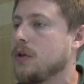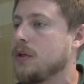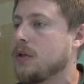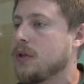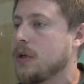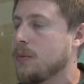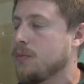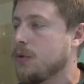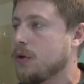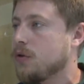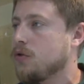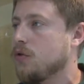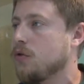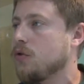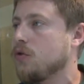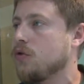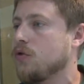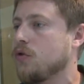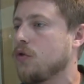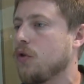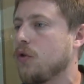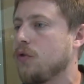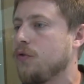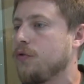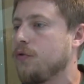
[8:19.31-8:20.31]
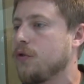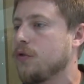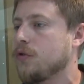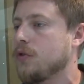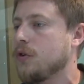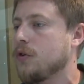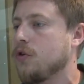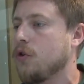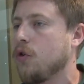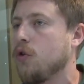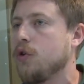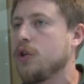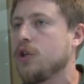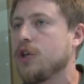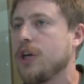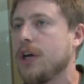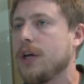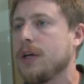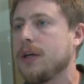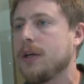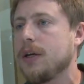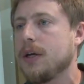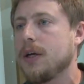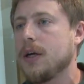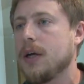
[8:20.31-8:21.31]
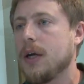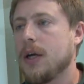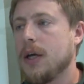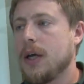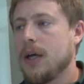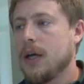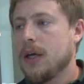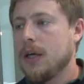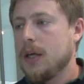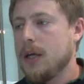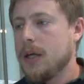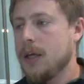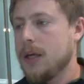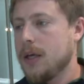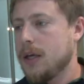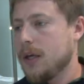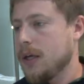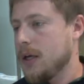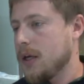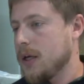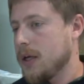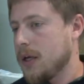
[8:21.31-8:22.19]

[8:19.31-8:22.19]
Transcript: temperature control for the cold chain in